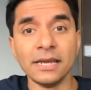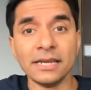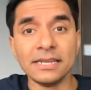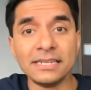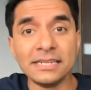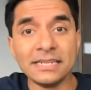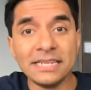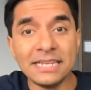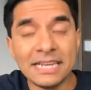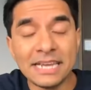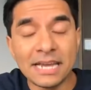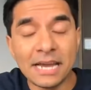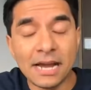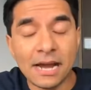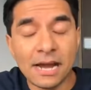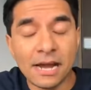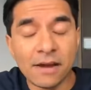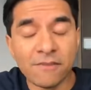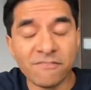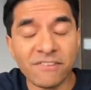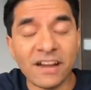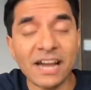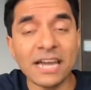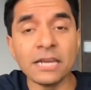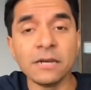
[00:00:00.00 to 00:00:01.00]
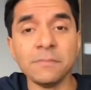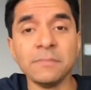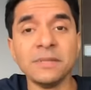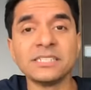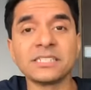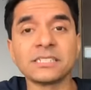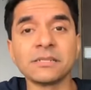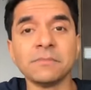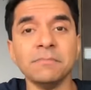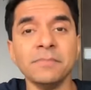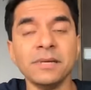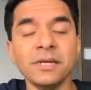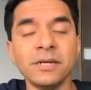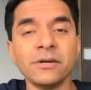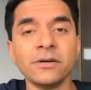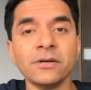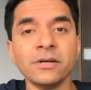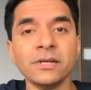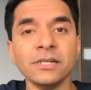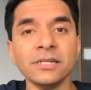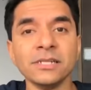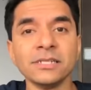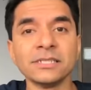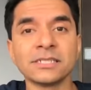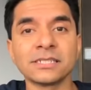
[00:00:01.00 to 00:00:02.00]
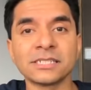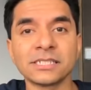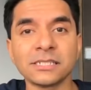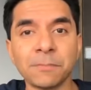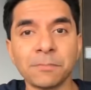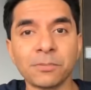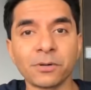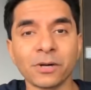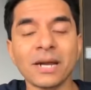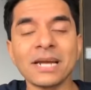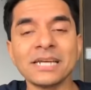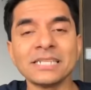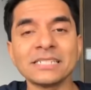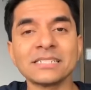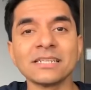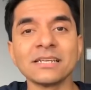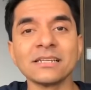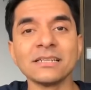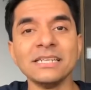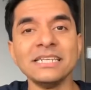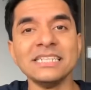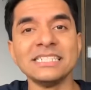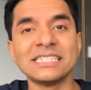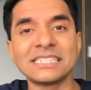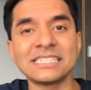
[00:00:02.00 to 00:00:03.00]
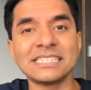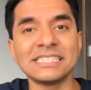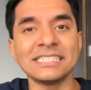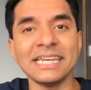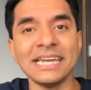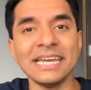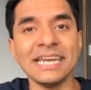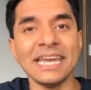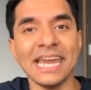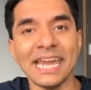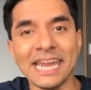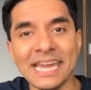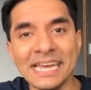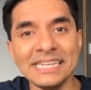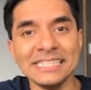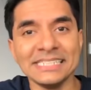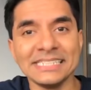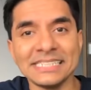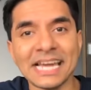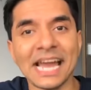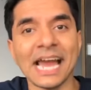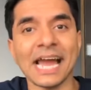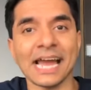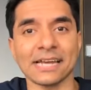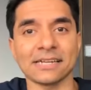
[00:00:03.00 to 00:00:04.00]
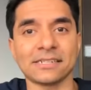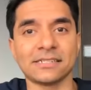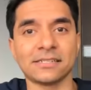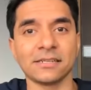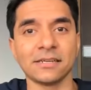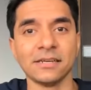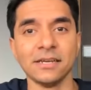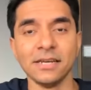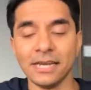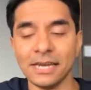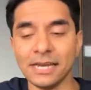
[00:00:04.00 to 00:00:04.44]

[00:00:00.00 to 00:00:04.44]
The vitamins and minerals surprisingly stay intact,